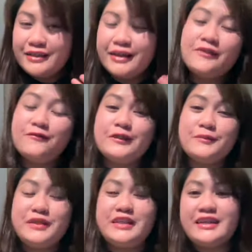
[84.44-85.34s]
and
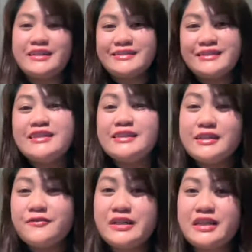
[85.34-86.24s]
Filipinas
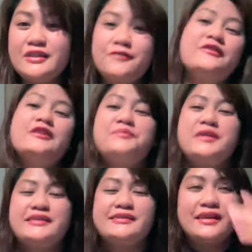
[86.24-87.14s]
living in the
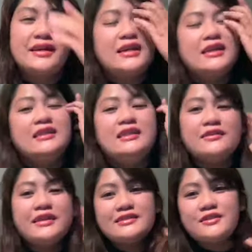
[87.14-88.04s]
Philippines? Now
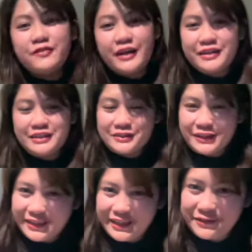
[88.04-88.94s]
that's a very
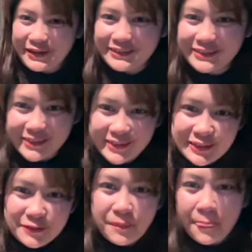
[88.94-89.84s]
tricky
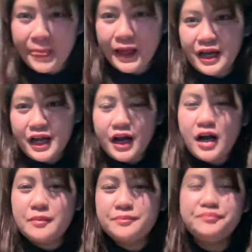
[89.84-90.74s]
question.
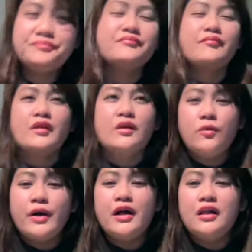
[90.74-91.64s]
Um,
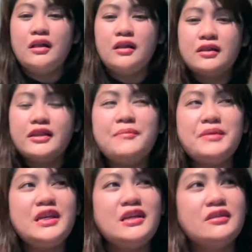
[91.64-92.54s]
well, let
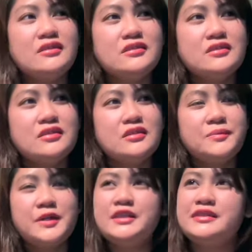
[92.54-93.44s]
me
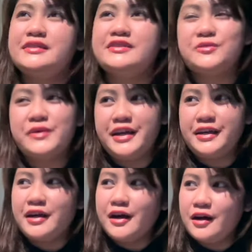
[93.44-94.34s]
put it this way.
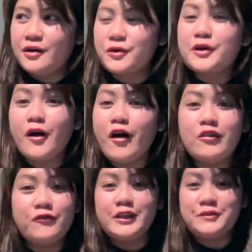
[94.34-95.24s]
We're all
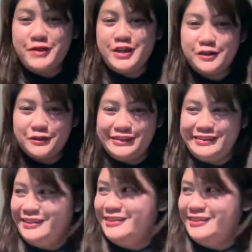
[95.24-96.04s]
Filipinos,